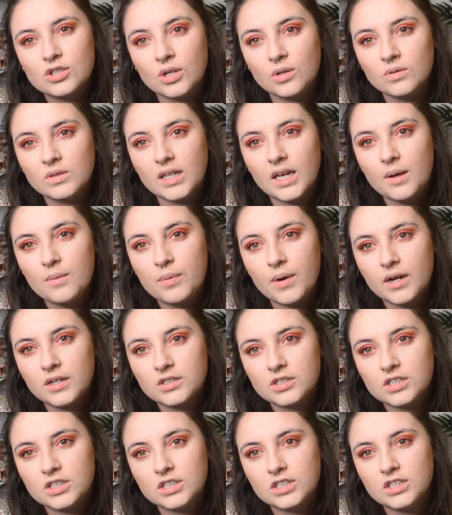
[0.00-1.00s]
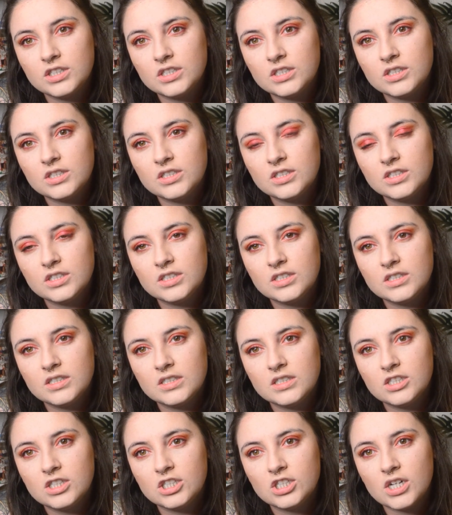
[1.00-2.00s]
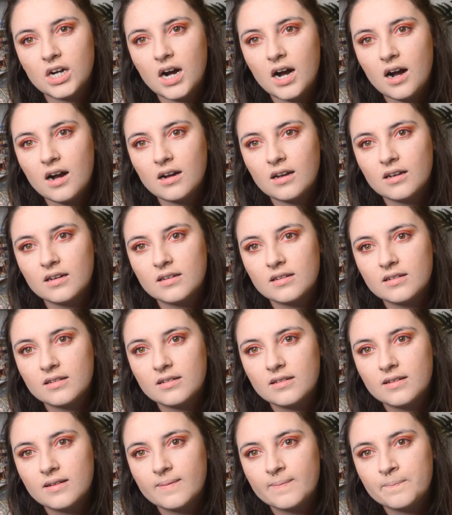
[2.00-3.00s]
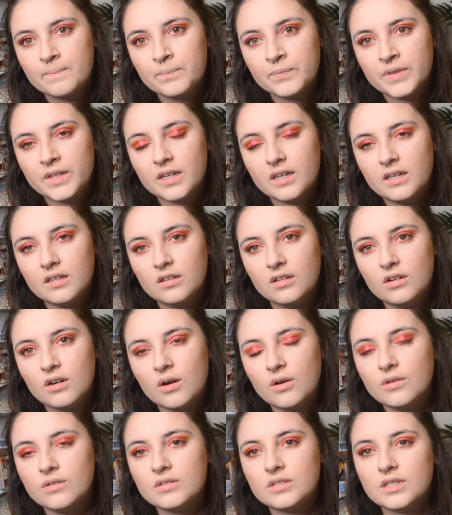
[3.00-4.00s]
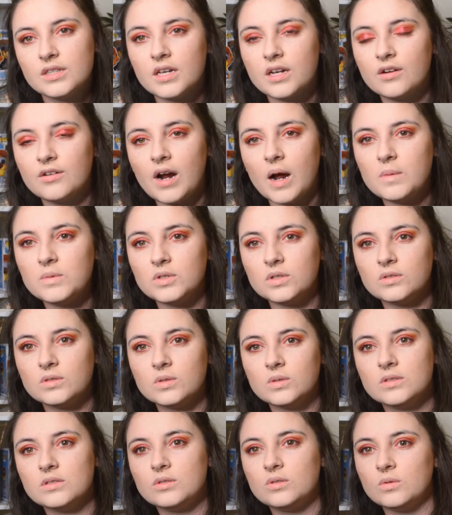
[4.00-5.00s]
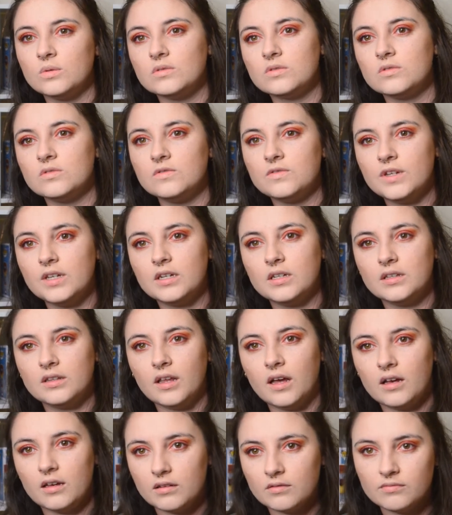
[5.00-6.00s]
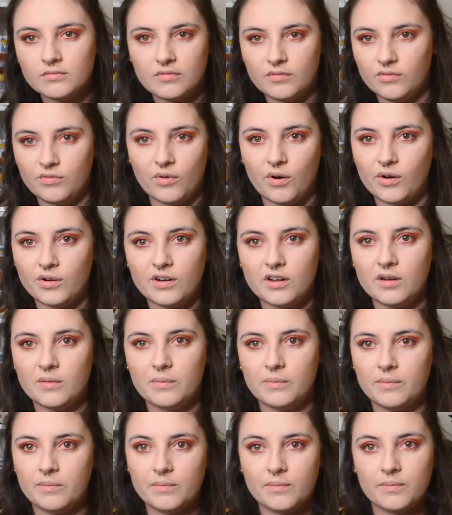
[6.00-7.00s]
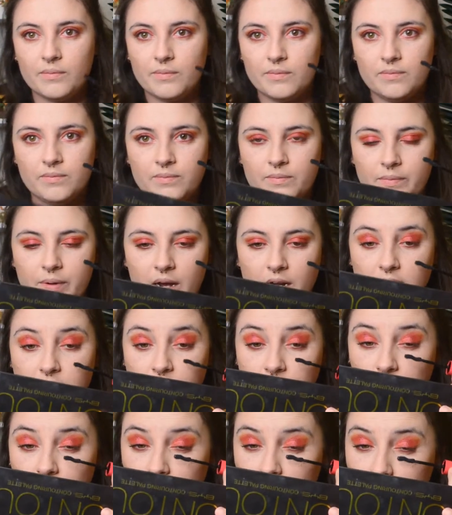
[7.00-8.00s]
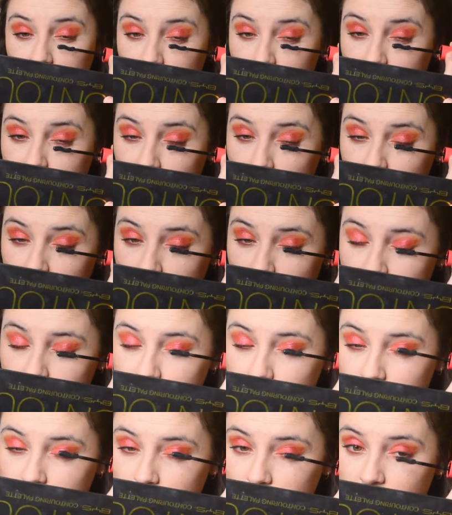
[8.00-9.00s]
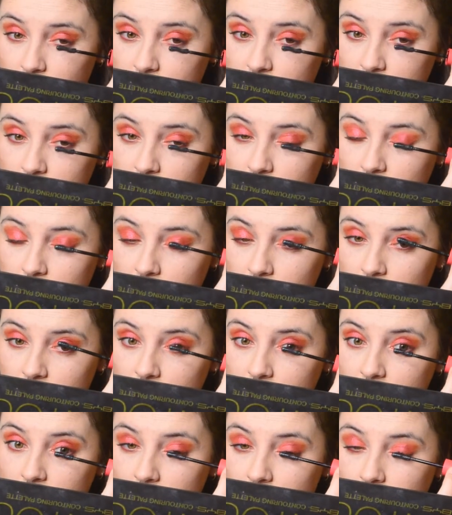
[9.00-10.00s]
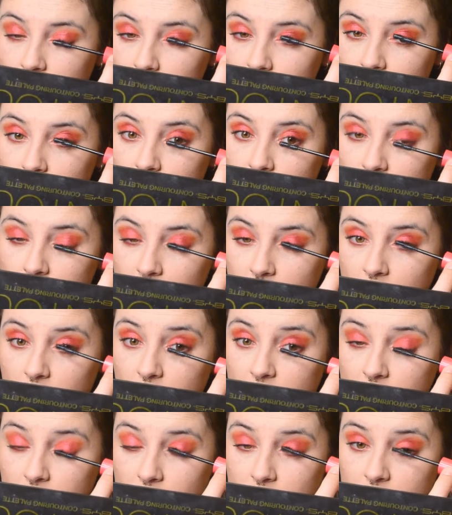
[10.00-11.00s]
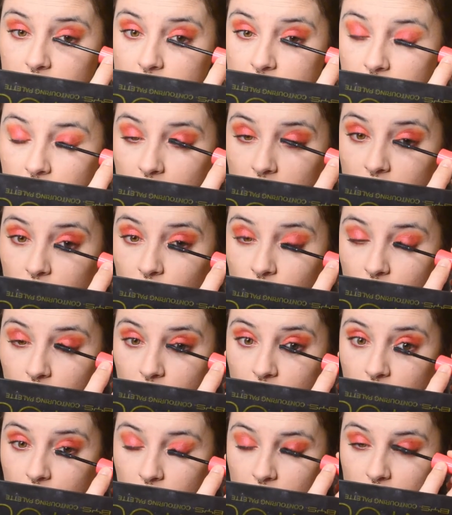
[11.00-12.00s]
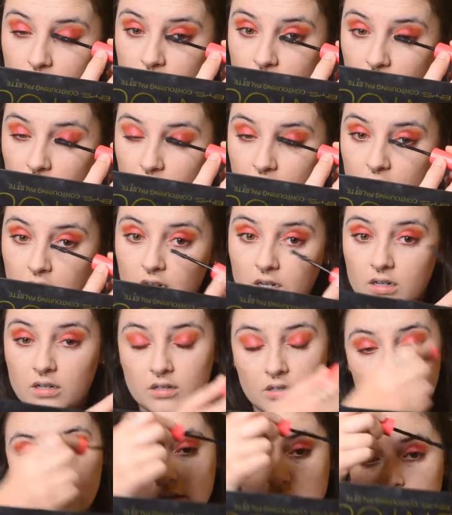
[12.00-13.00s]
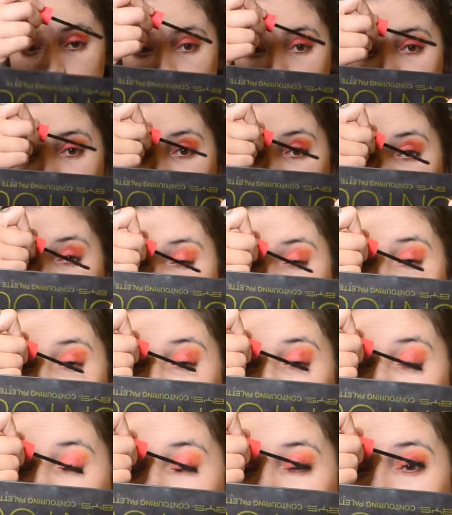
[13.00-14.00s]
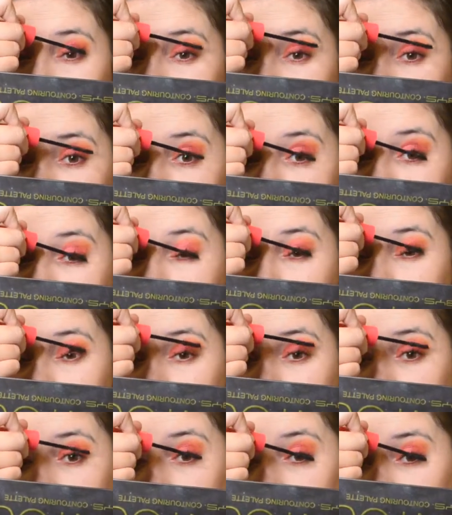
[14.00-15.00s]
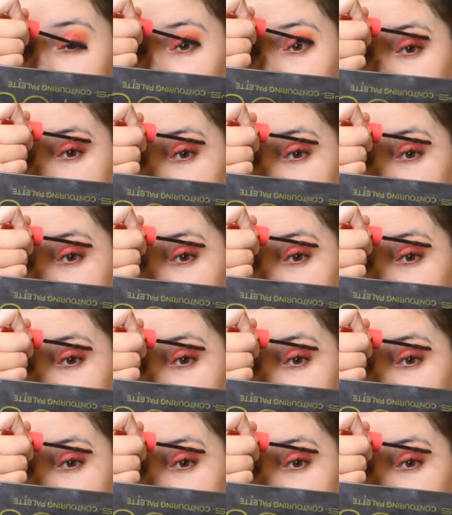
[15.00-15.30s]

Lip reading: Jolie punched a shark in the nose and then grabbed onto its dorsal fin and like rode it back to wherever the fuck it is she was going. I've never seen nor heard of people doing that. If I've missed a news article